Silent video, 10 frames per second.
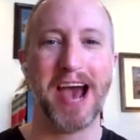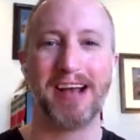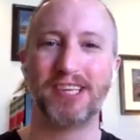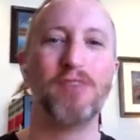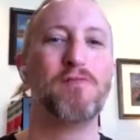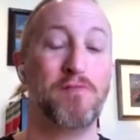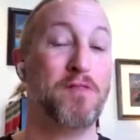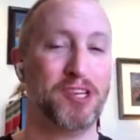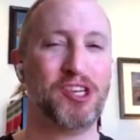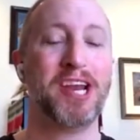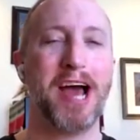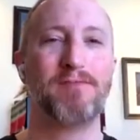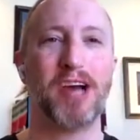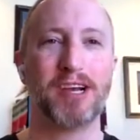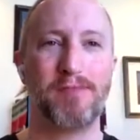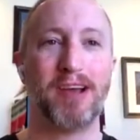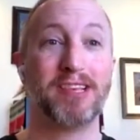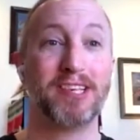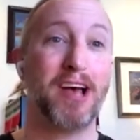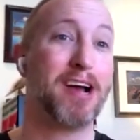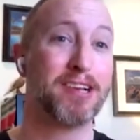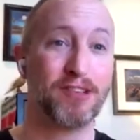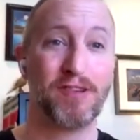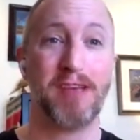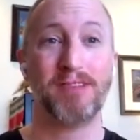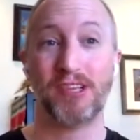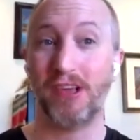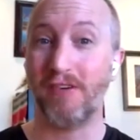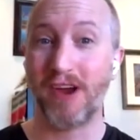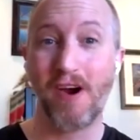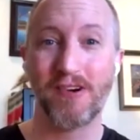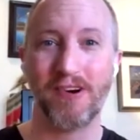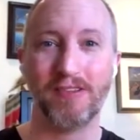So she and I have talked about this a lot because her name is Chloe Arnold.